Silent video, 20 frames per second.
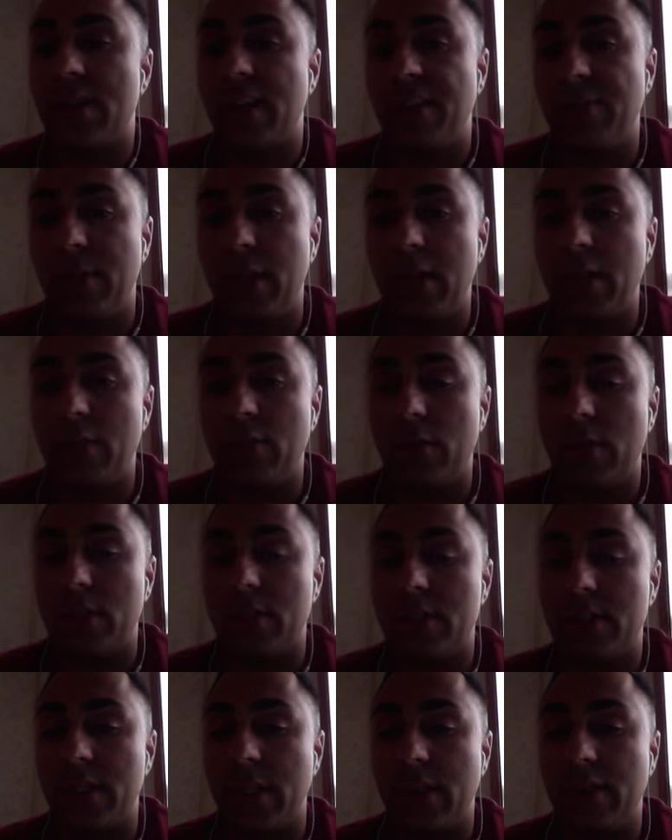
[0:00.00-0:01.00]
and I've been in real
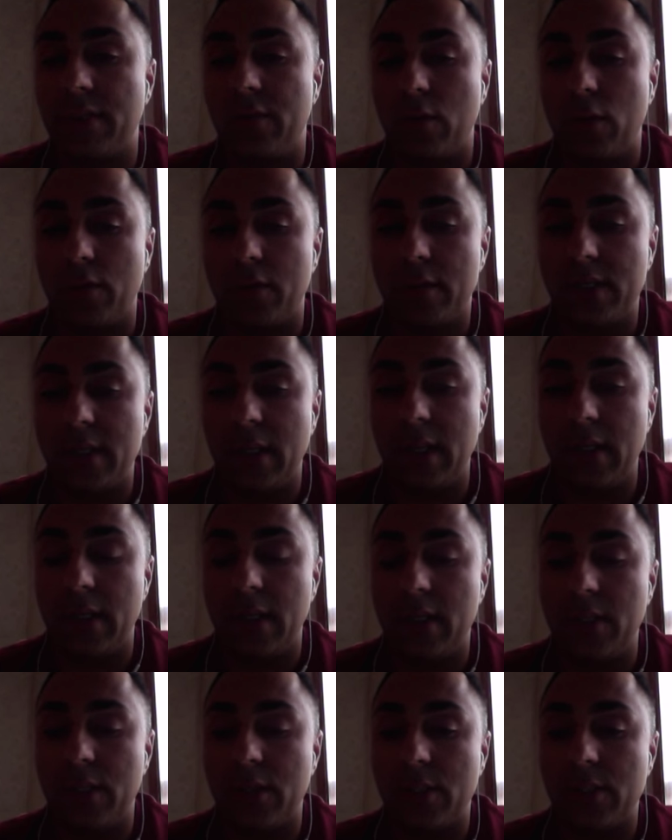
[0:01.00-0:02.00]
estate for over 10
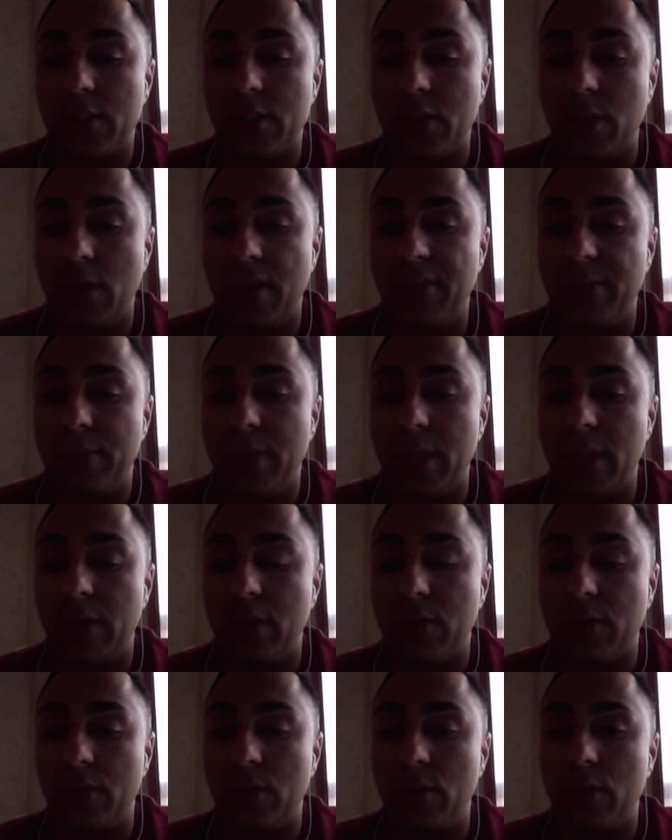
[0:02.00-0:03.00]
years, so I've been
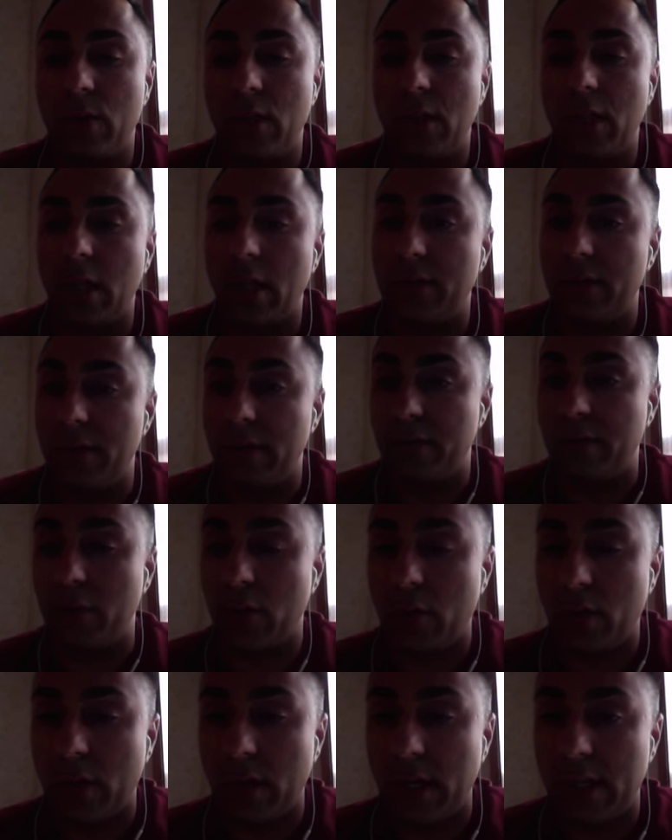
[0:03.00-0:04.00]
through a lot of
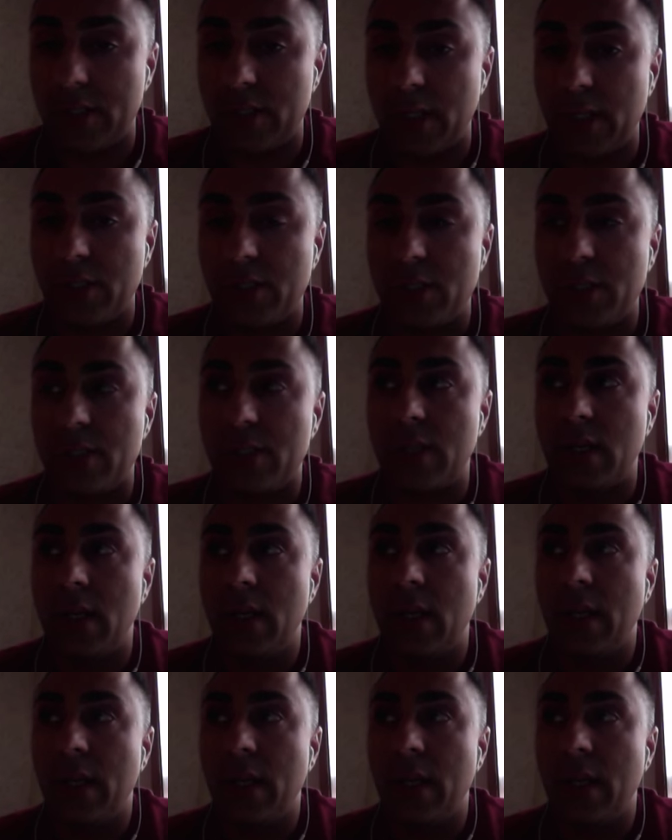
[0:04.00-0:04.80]
different organizations,